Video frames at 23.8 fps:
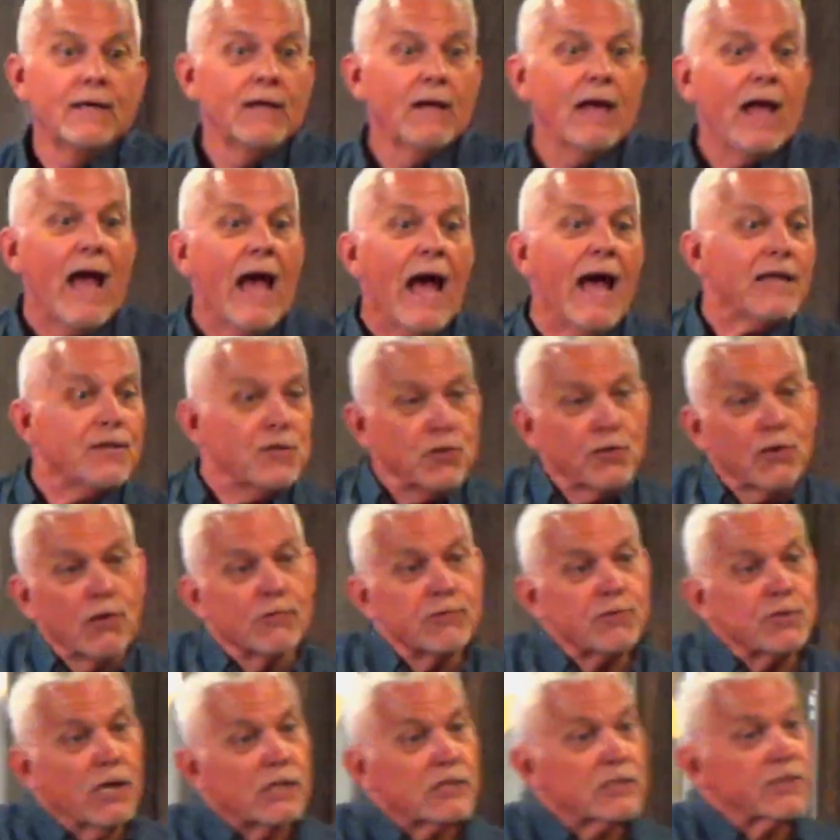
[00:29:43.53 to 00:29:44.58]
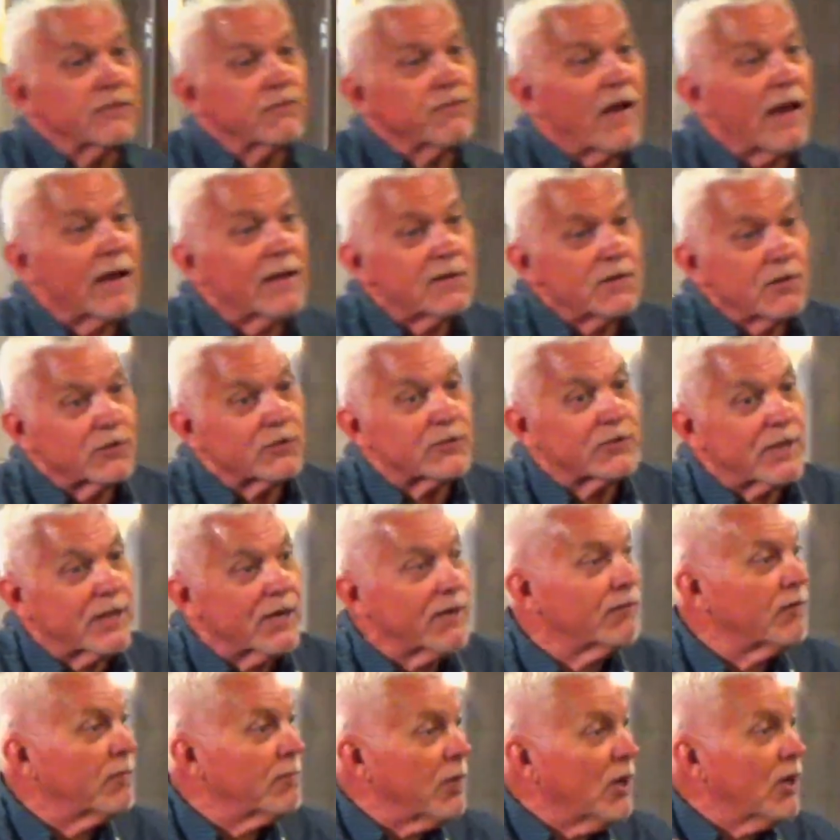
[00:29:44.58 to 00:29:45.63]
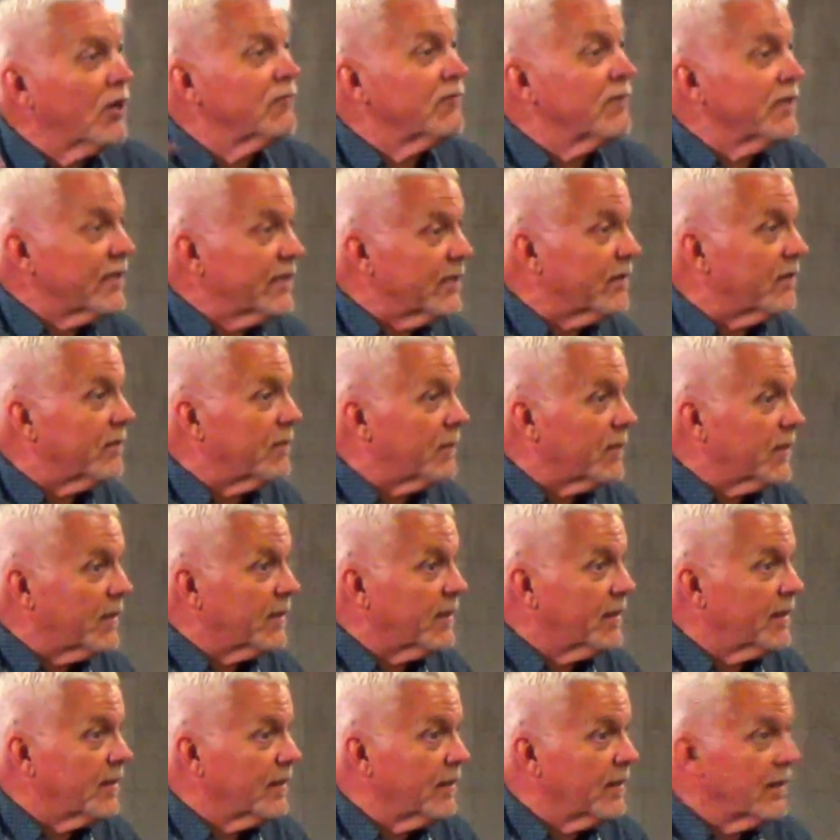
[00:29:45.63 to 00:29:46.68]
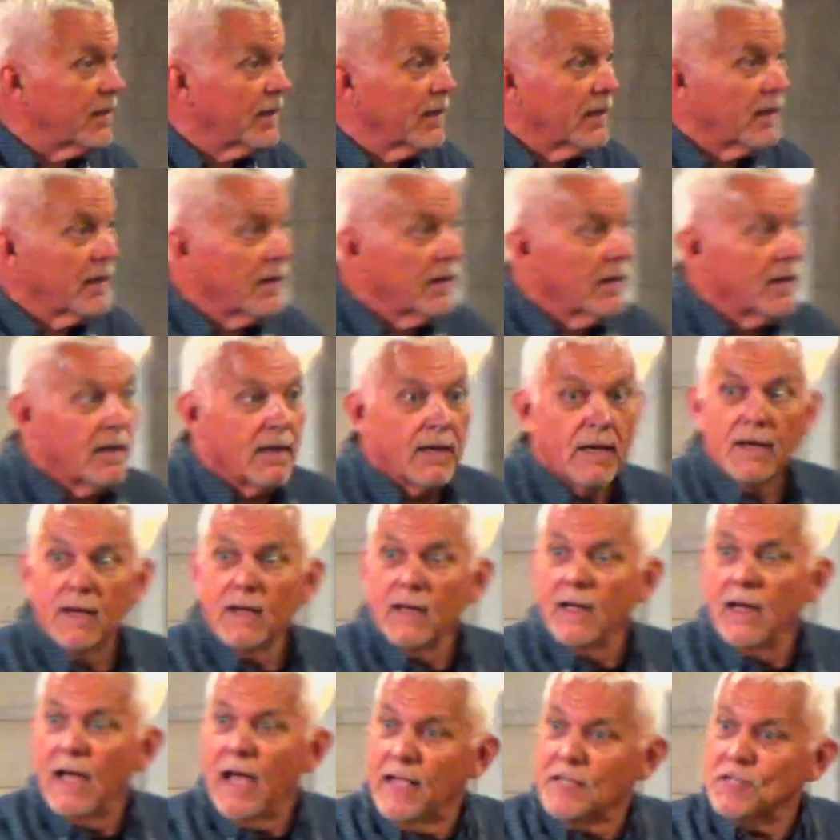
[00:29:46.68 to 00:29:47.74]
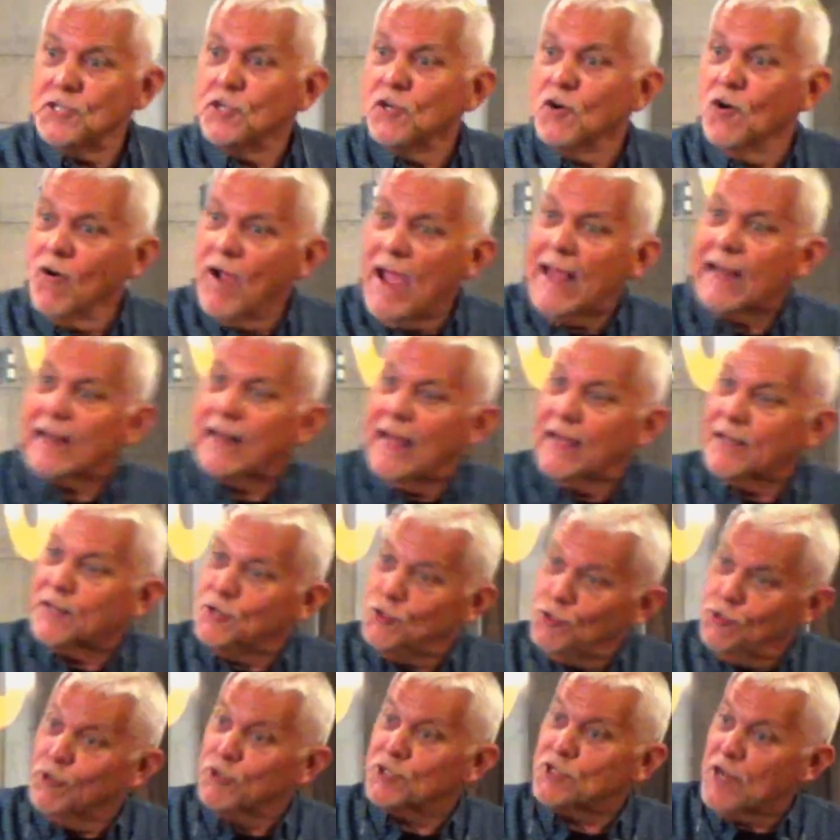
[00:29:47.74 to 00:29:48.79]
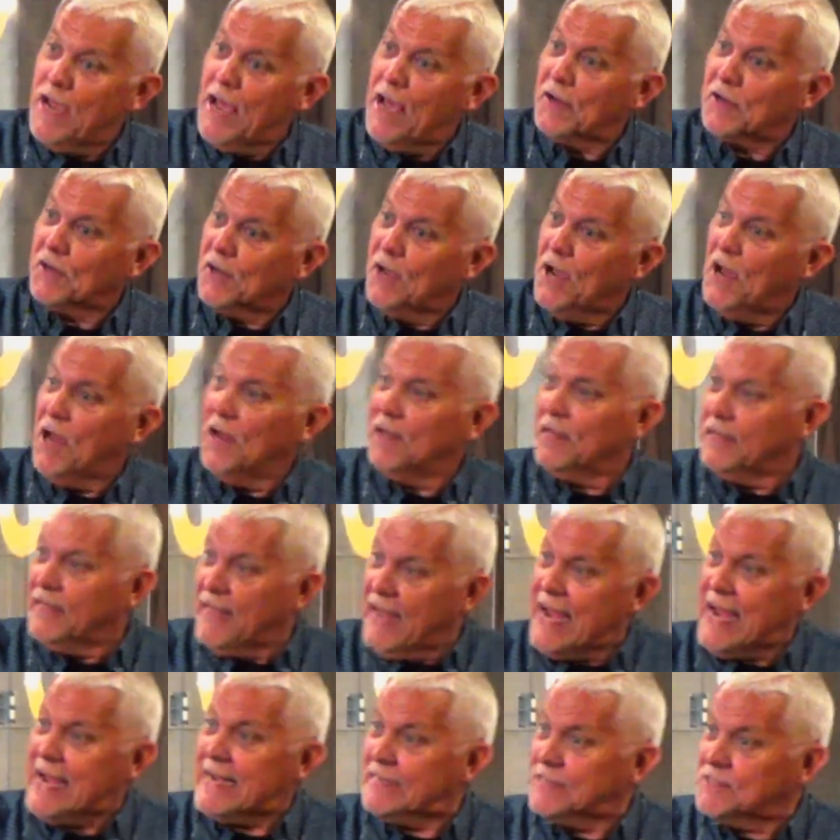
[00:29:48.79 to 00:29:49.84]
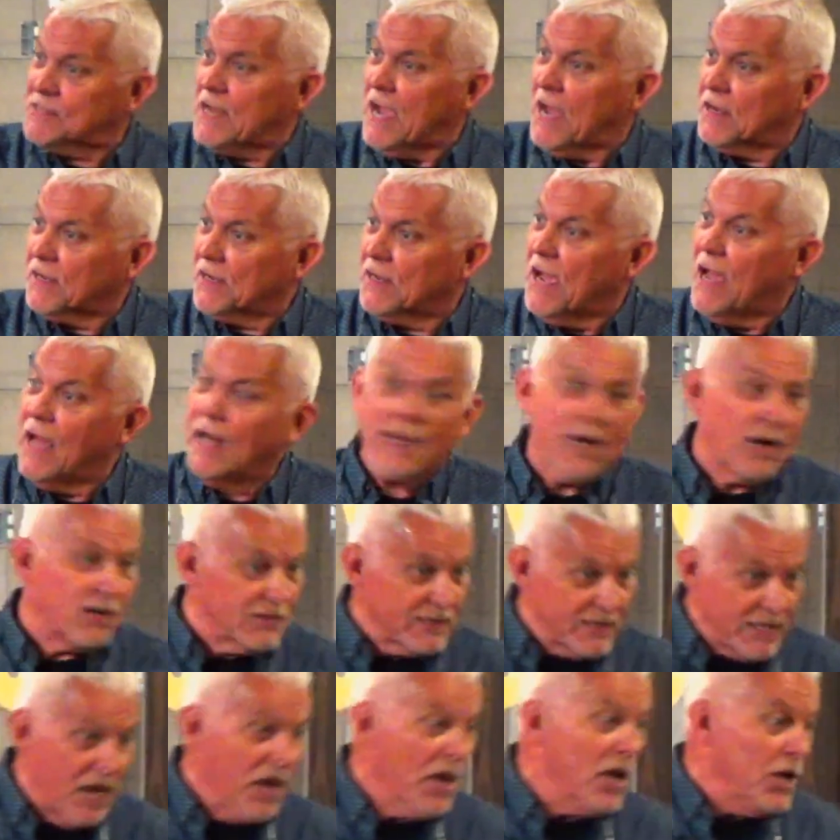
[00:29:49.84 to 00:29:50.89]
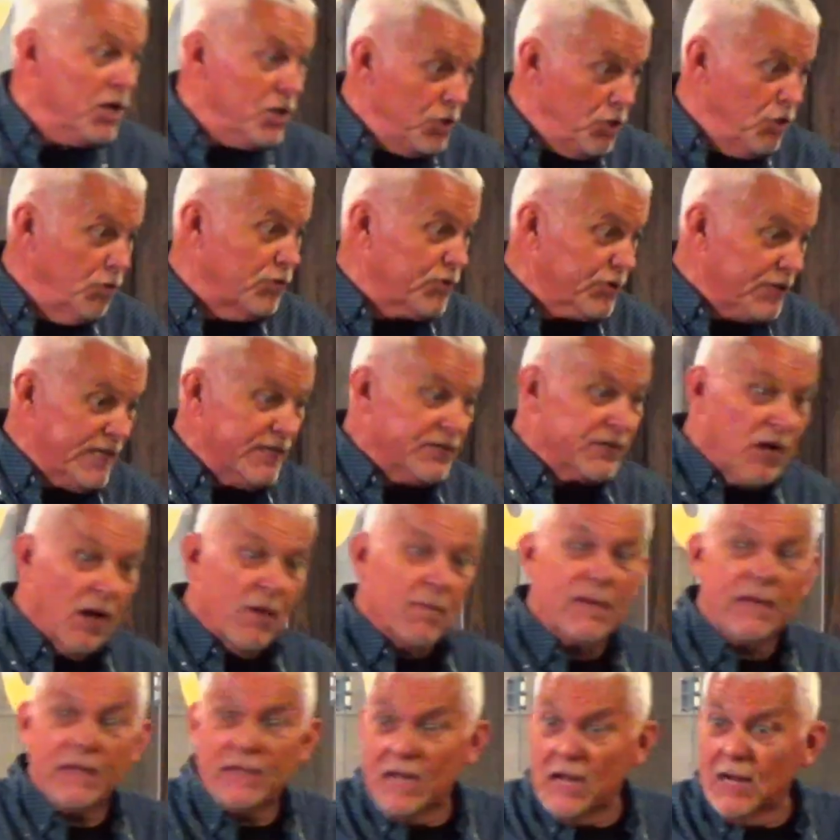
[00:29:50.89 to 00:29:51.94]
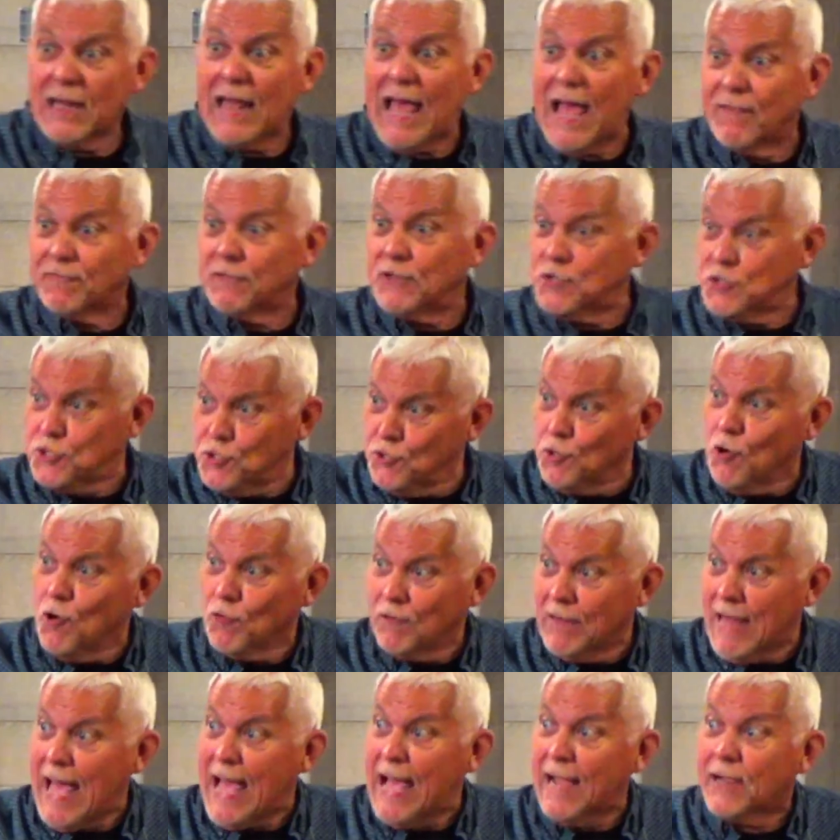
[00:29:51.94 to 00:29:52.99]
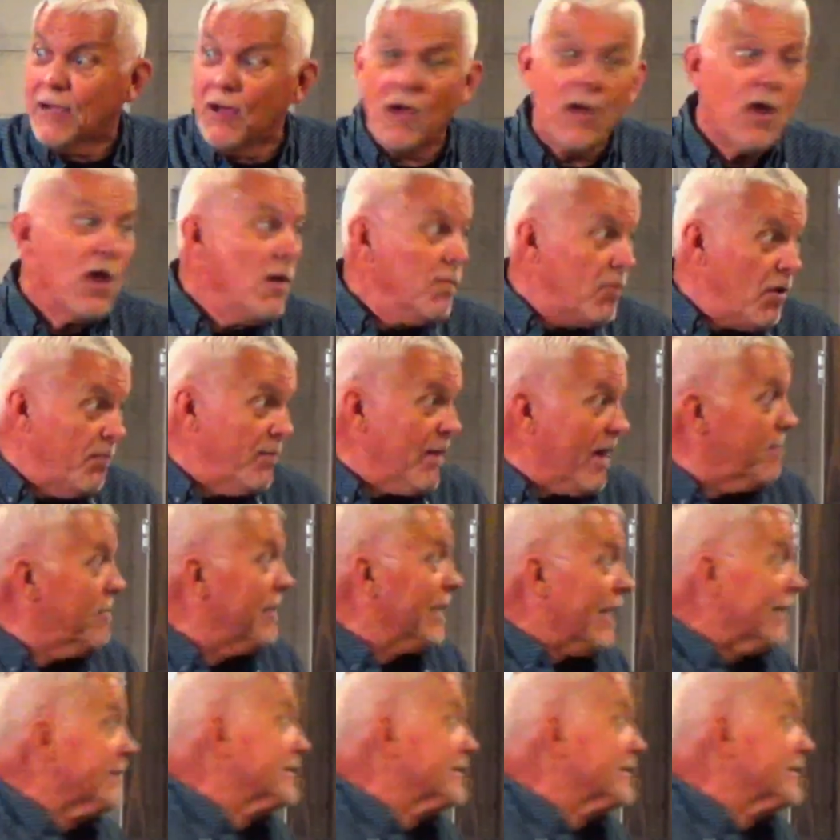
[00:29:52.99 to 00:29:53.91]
How you going to justify yourself above them? How you going to act like you're a child of God and they ain't a child of God because you see something in their life that you don't like, but maybe they